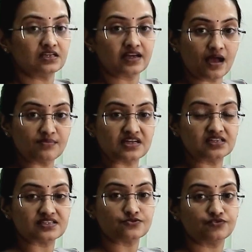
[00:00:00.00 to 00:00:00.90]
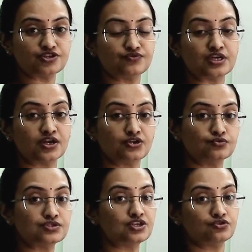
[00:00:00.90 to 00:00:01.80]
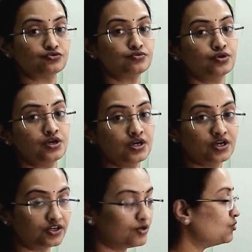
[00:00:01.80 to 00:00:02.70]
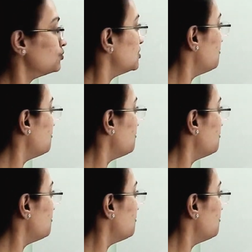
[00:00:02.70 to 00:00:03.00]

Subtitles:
the chemicals which we are using to remove the